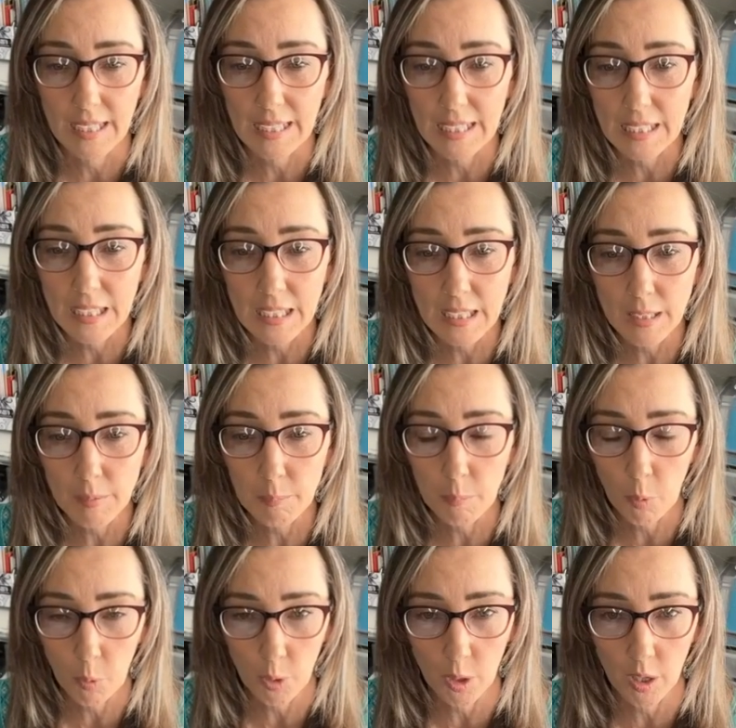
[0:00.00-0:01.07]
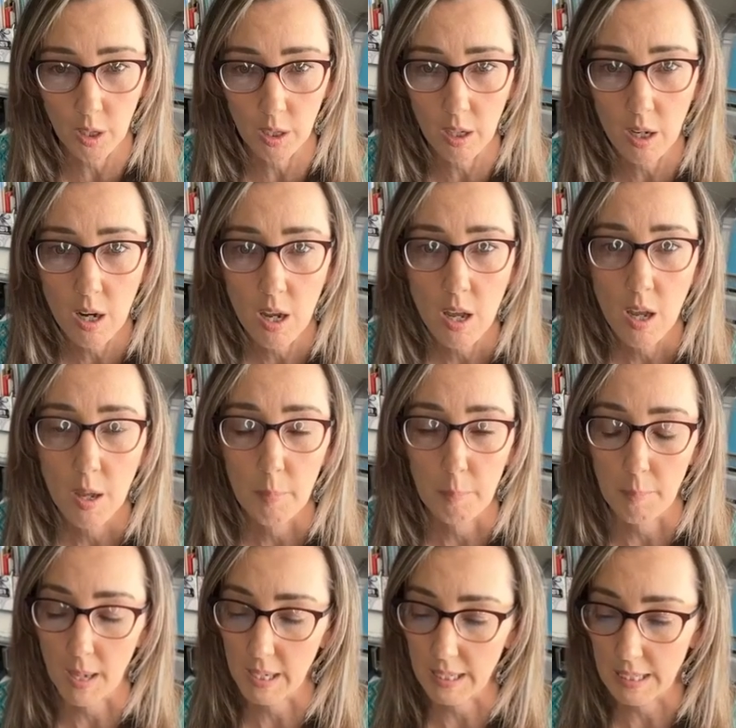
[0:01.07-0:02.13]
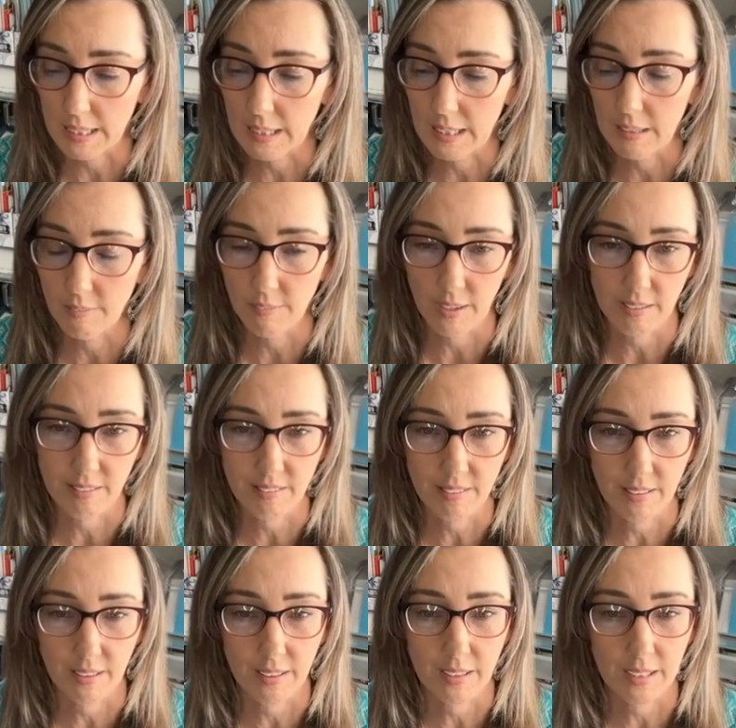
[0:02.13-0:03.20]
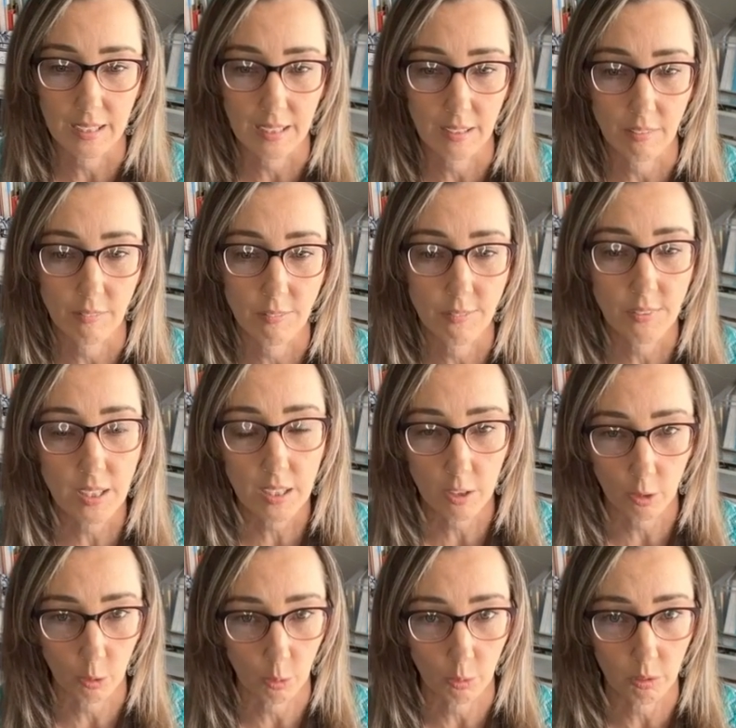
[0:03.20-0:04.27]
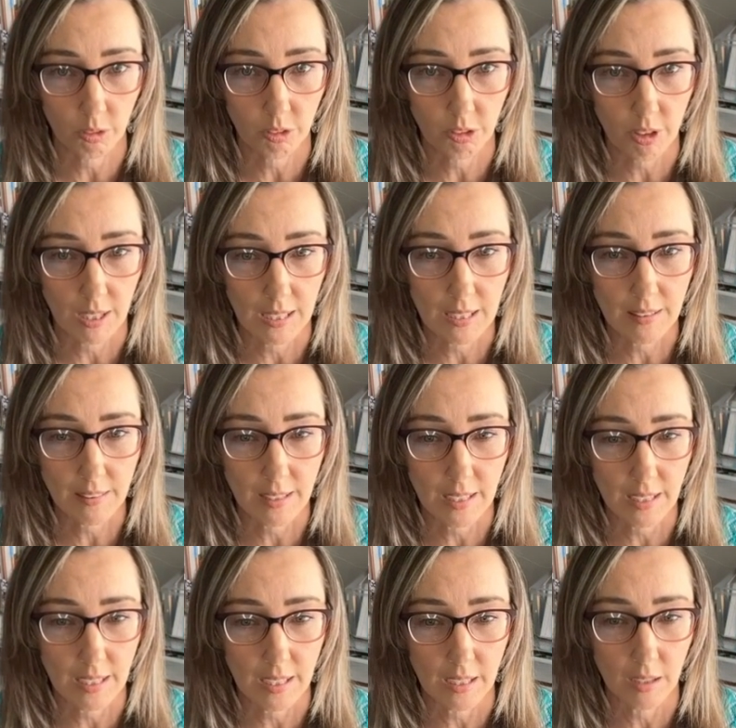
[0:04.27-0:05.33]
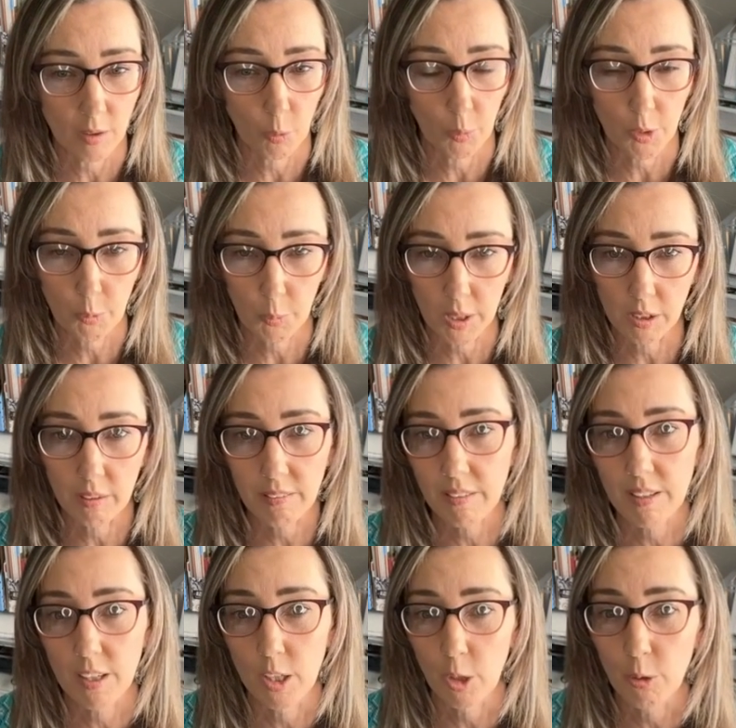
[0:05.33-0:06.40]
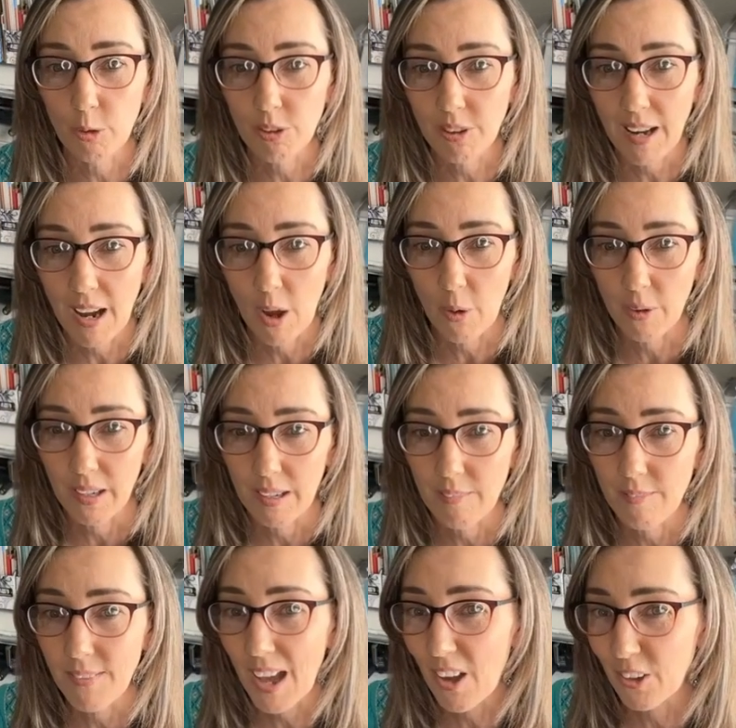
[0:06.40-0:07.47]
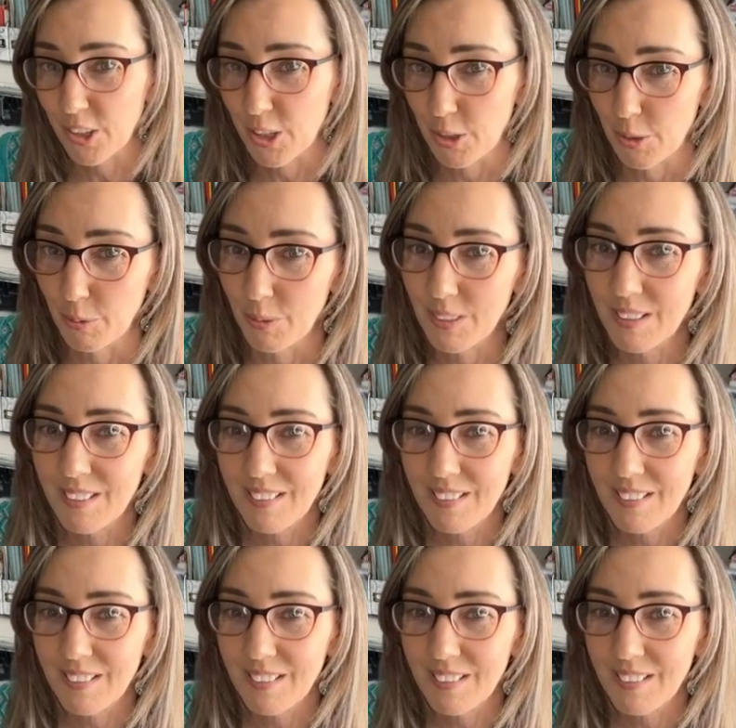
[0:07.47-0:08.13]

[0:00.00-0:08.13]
any more money invested in vehicles, anything with wheels that goes down in value,